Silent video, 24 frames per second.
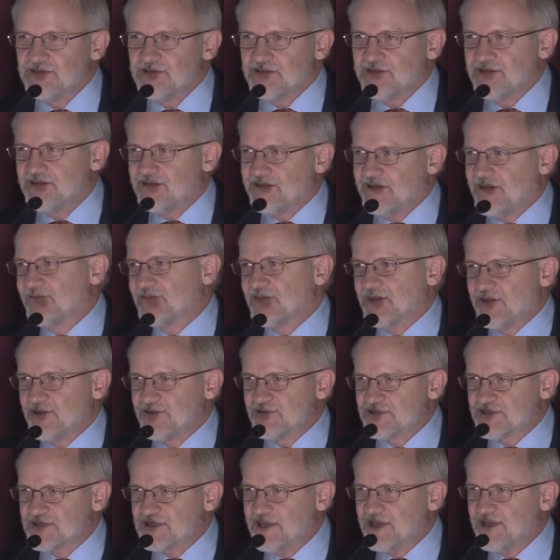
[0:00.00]
You know, you have to
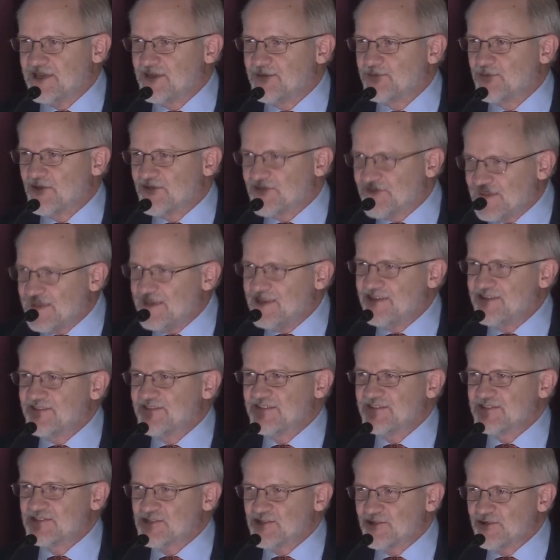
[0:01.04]
understand a Mercedes
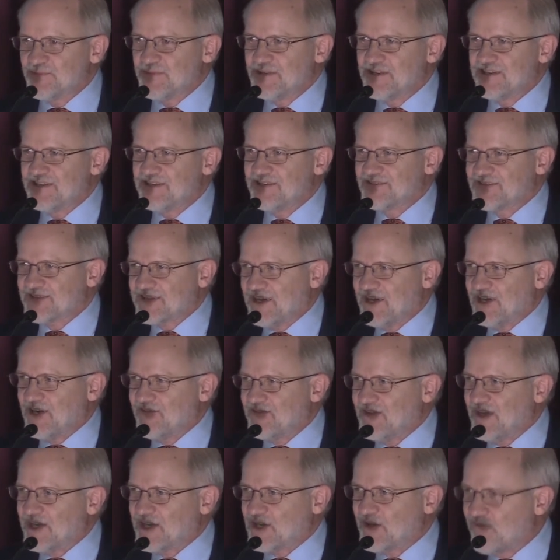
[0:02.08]
in Germany is kind
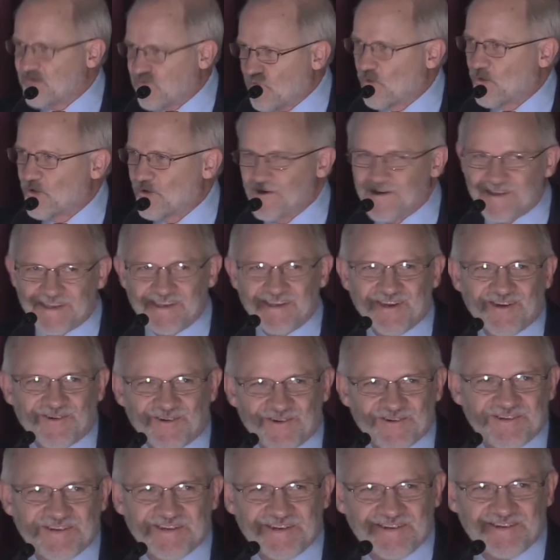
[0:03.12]
of like a Ford
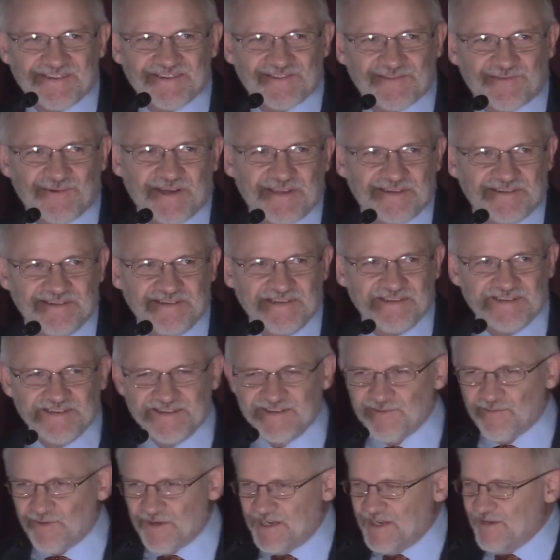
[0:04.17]
here. You know, it's what,
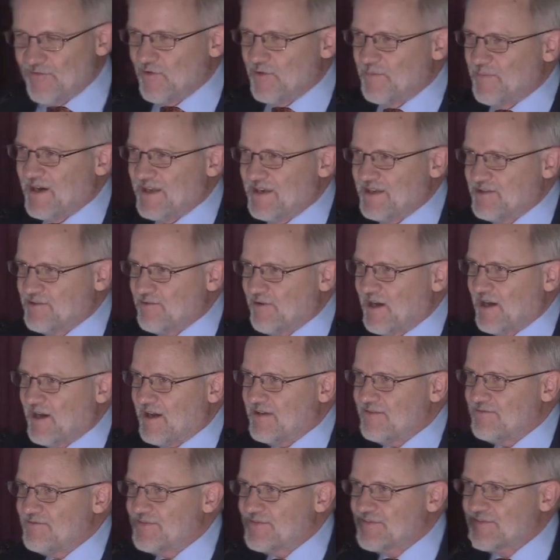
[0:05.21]
what everybody
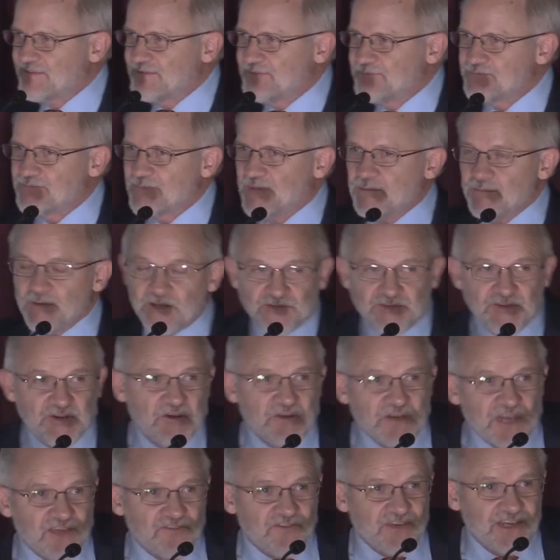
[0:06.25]
drives. Because you
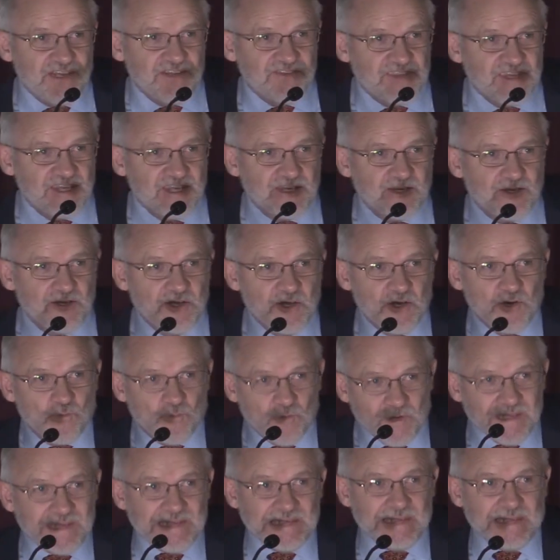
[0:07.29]
don't have anything
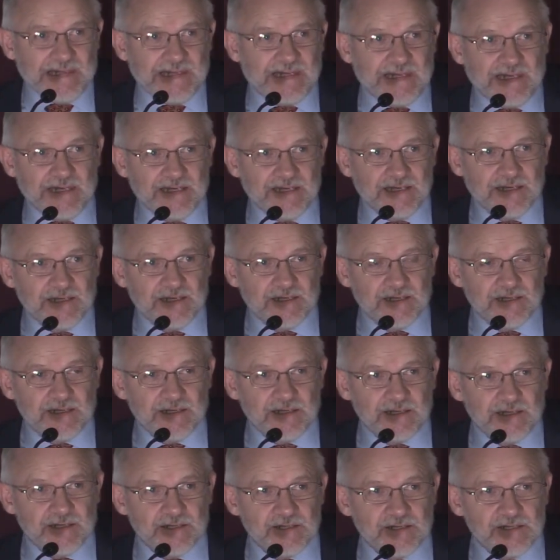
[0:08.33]
really
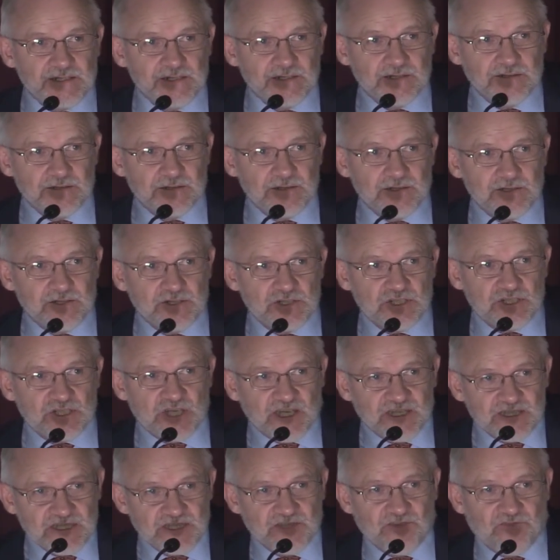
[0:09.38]

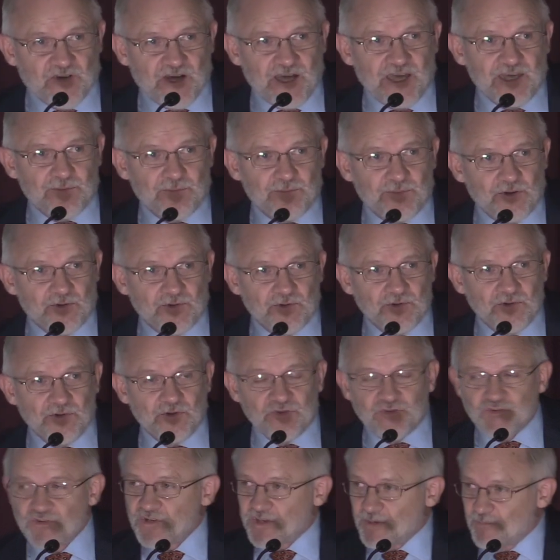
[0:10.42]
justifiable
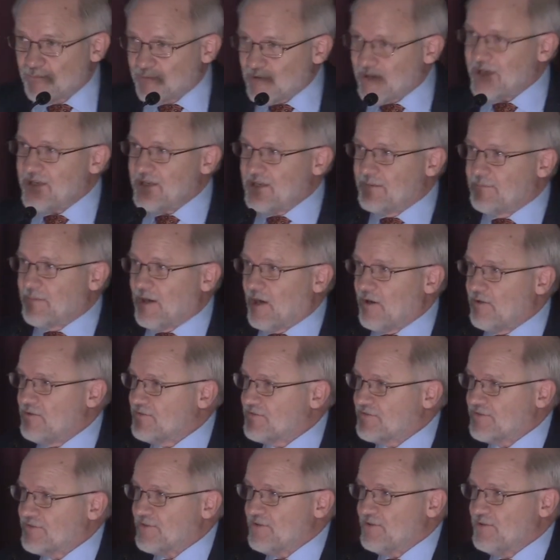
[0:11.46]
to complain
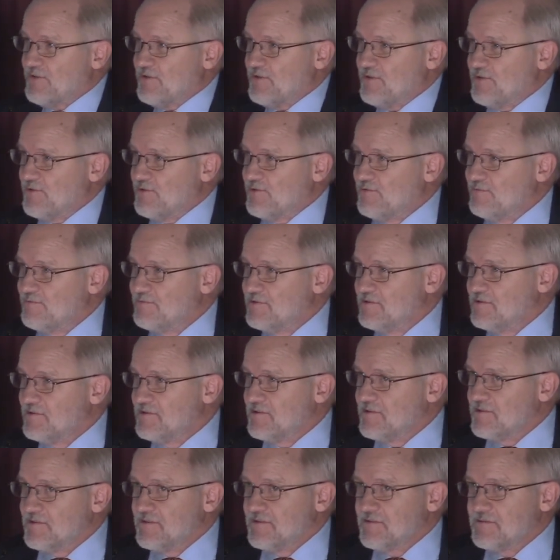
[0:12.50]
about, so you,
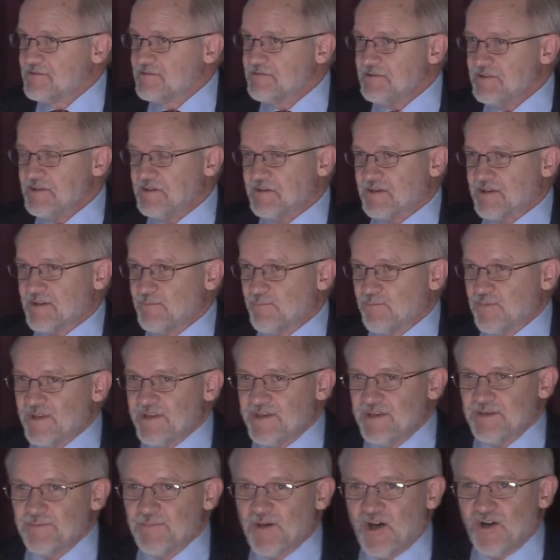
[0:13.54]
you know,
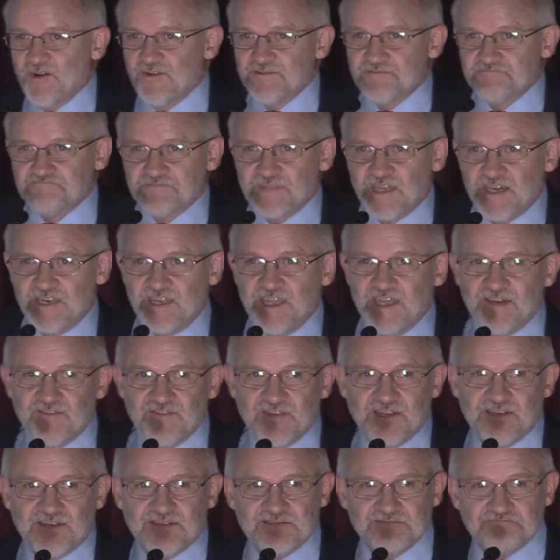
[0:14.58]
complain about not
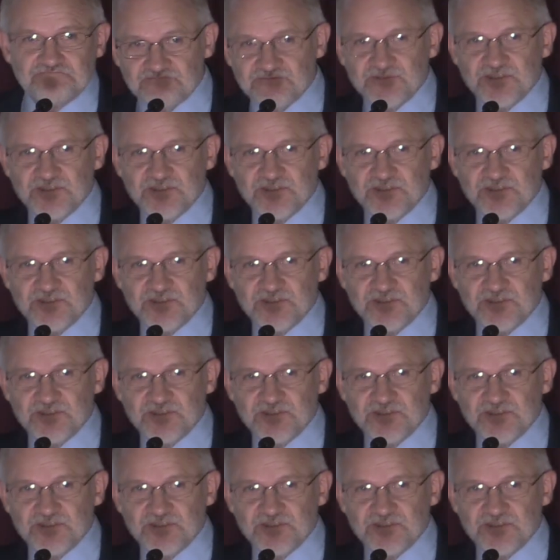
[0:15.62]
having